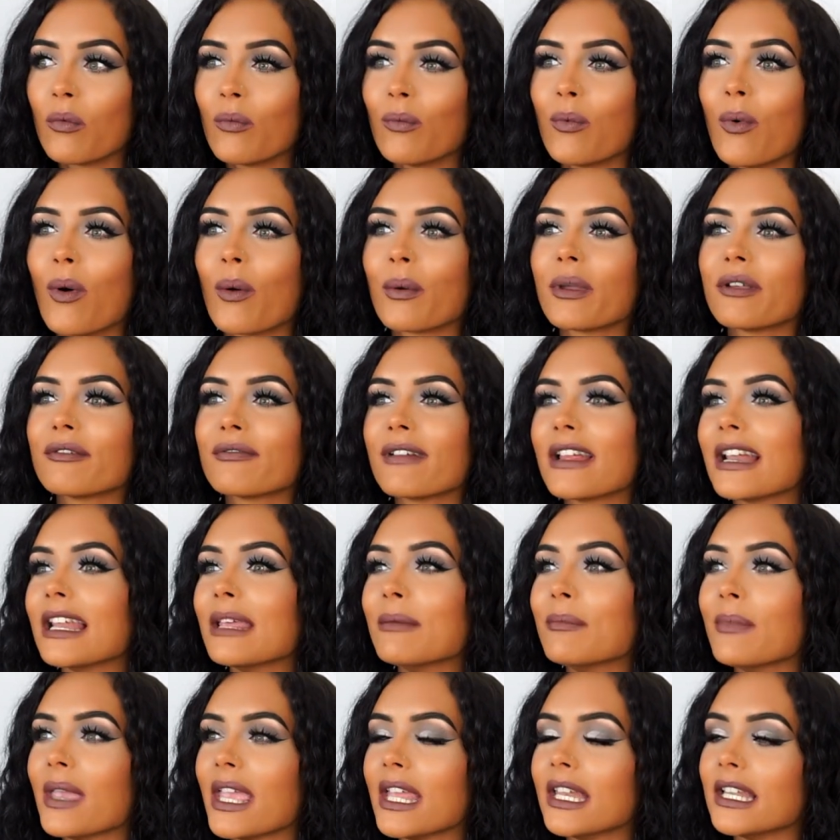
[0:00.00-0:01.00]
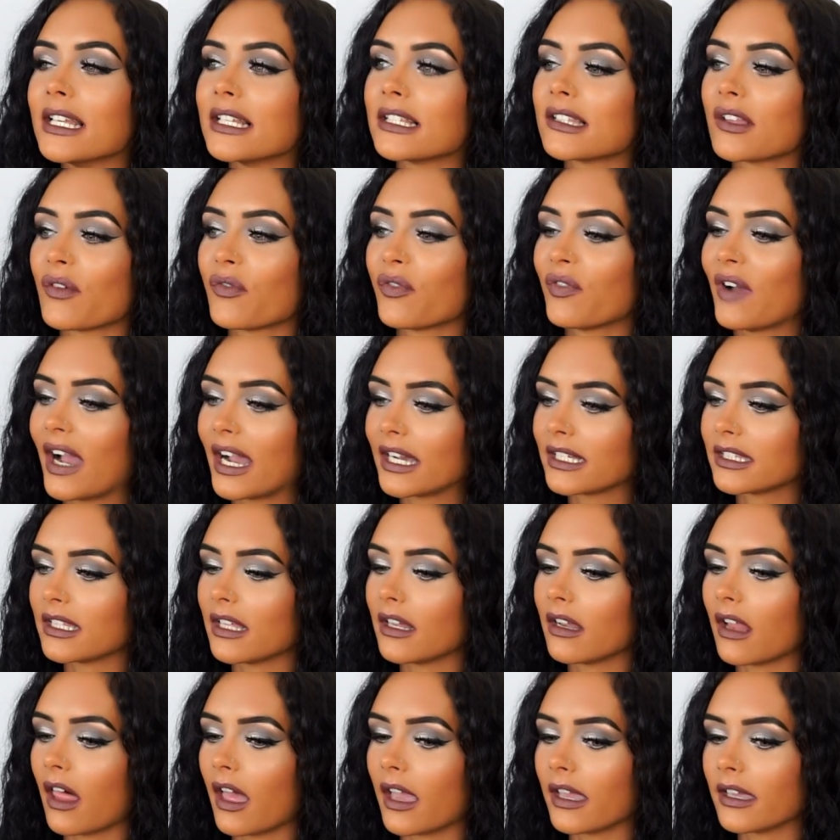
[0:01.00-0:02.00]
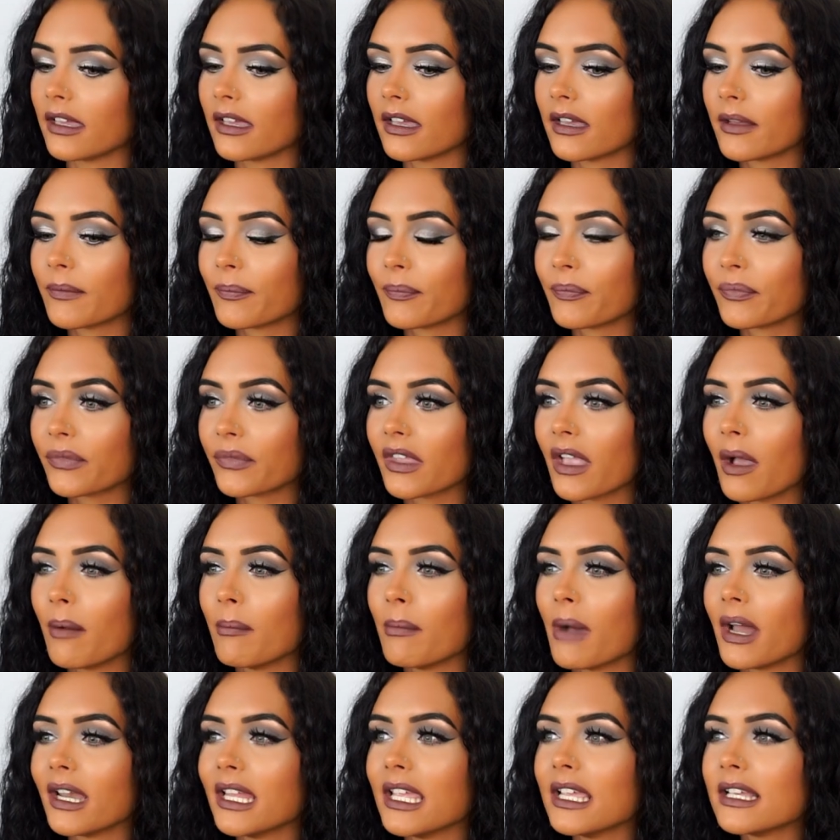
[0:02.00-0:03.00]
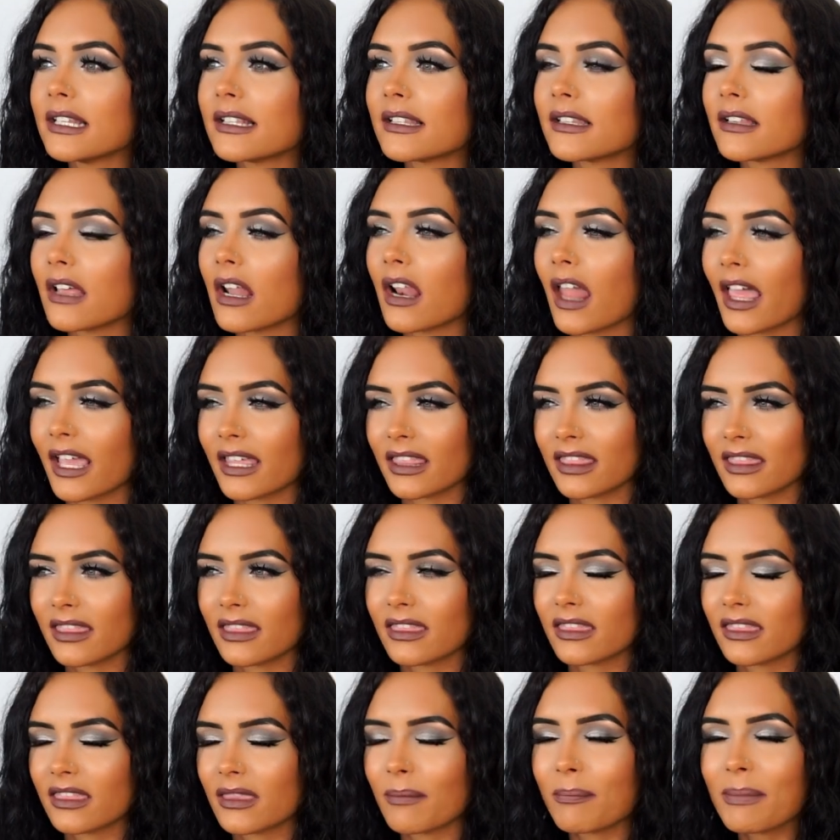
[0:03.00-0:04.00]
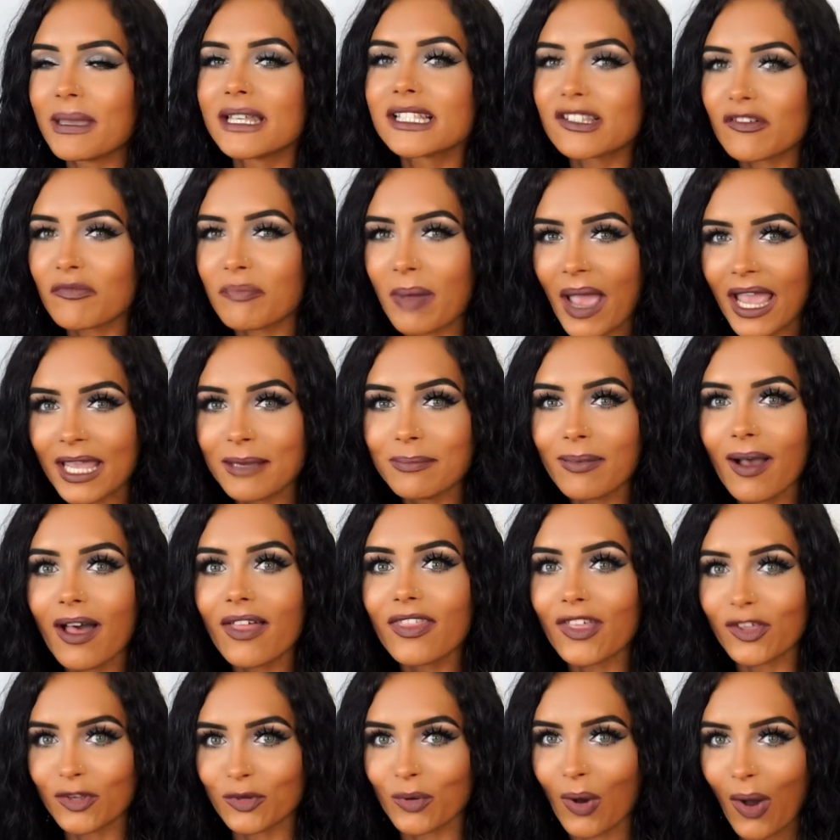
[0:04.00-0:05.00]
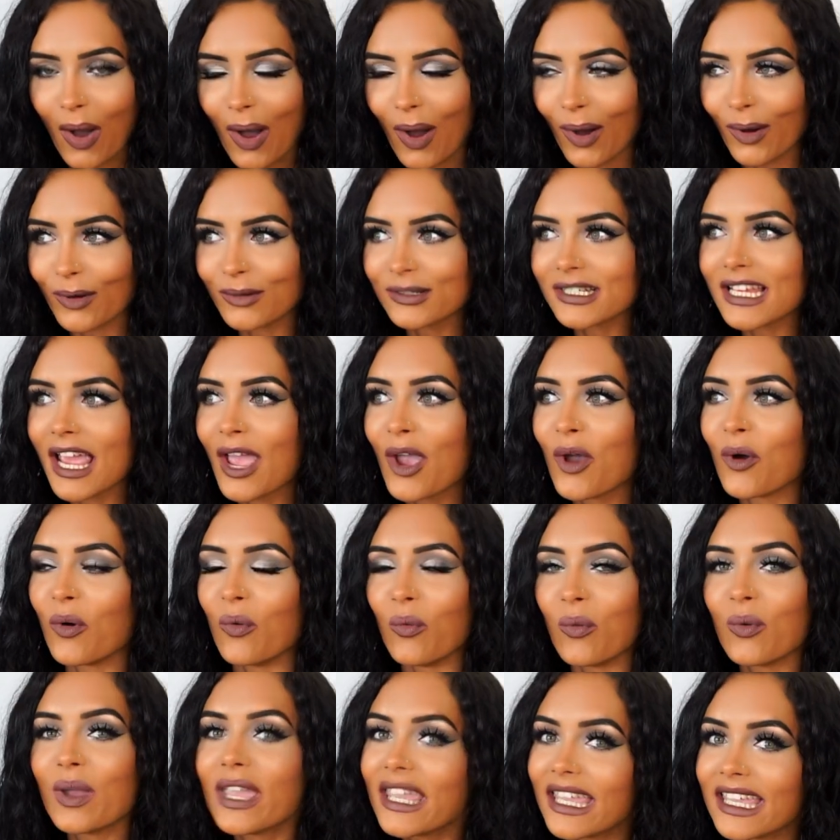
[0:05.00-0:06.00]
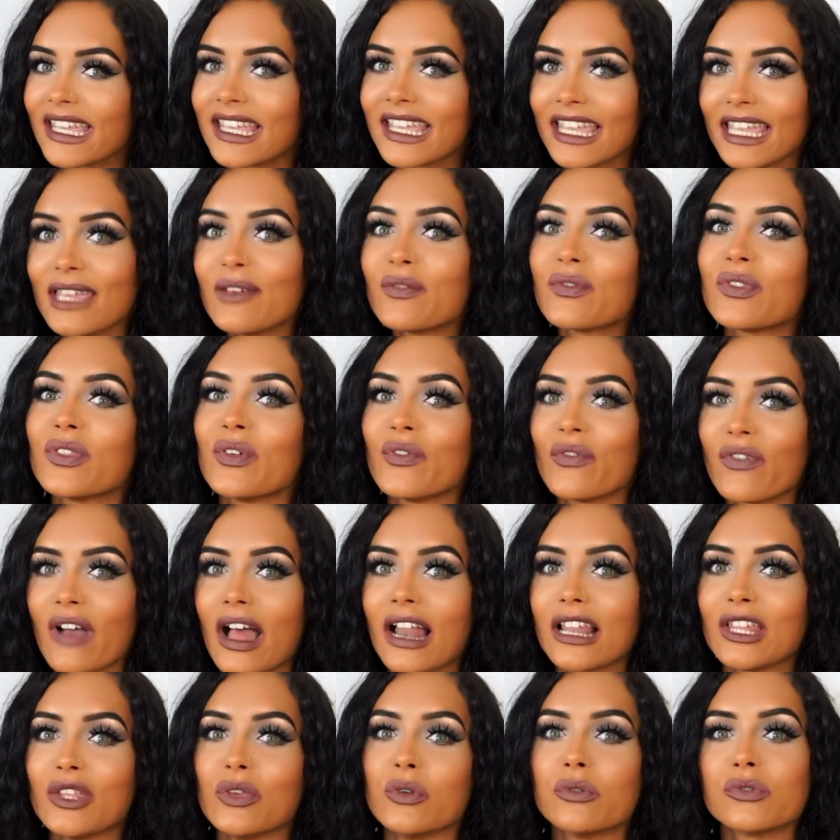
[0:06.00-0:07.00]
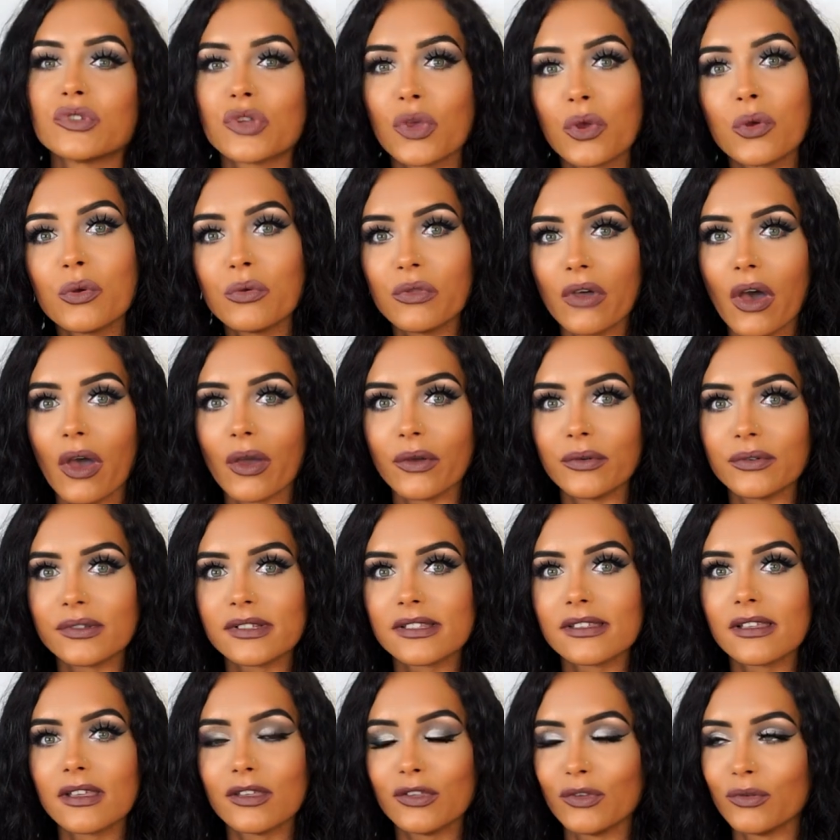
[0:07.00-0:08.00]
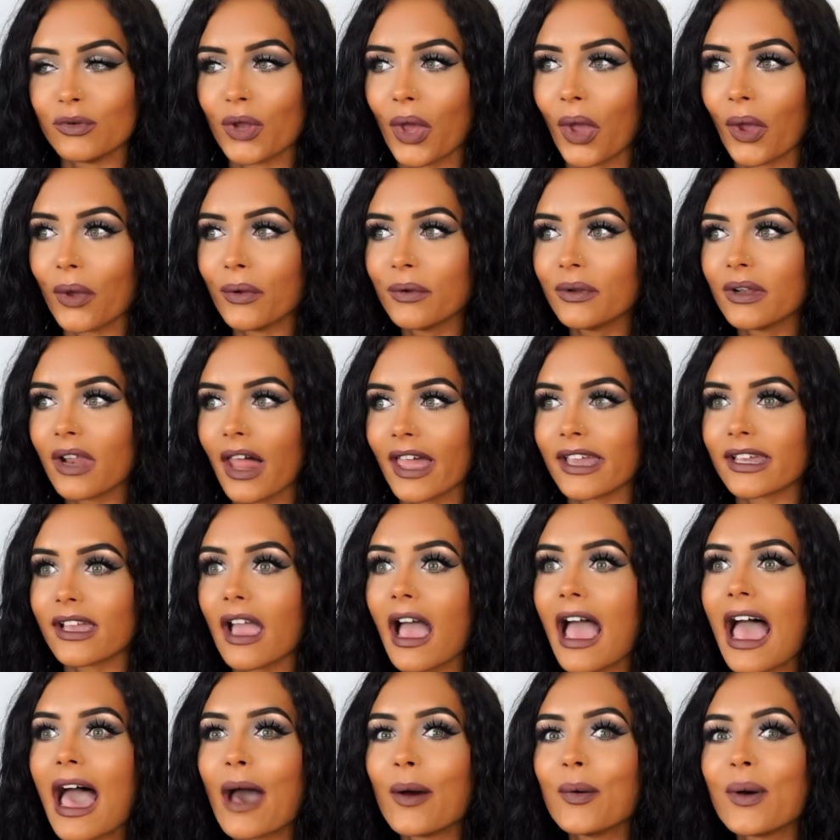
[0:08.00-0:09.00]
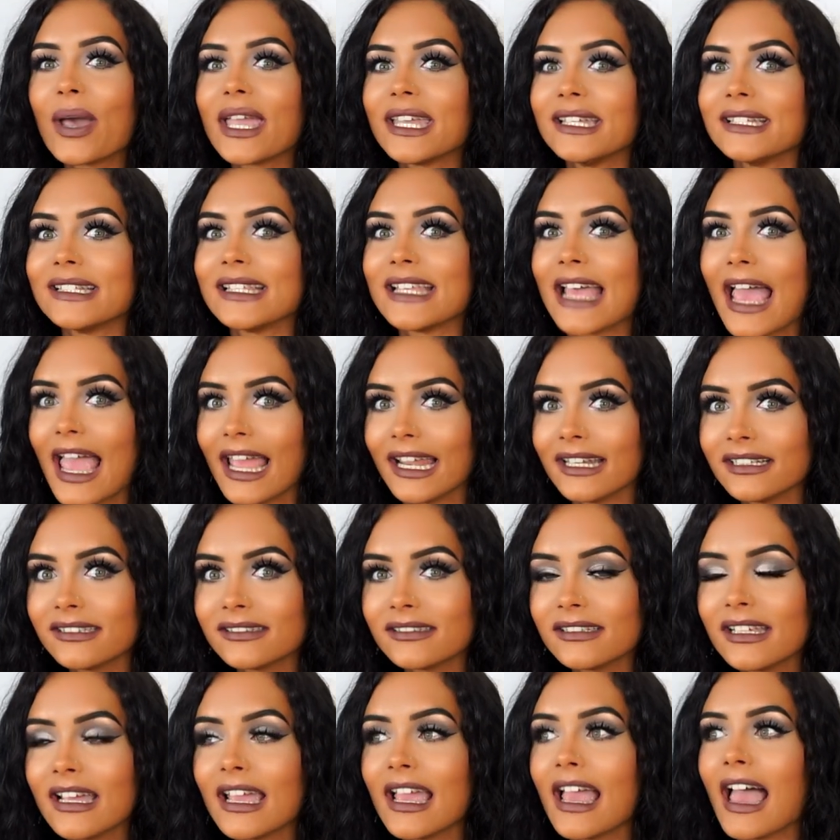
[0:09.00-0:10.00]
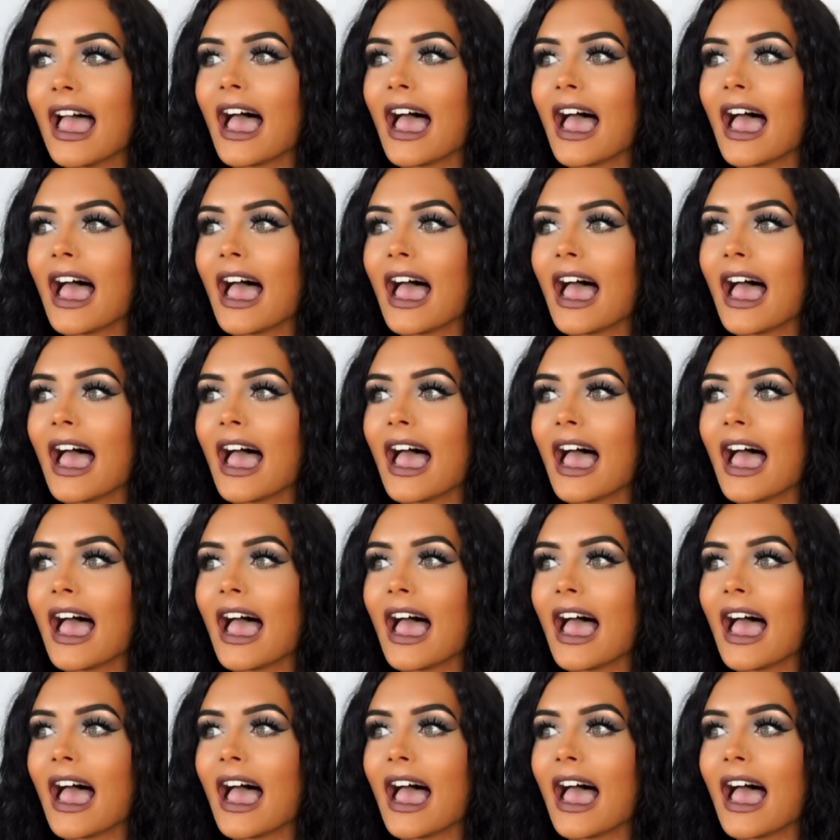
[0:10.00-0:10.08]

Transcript: what we really mean is the fact that like money is like the bits of paper that you hold, we give the value to those, you know, like our intent,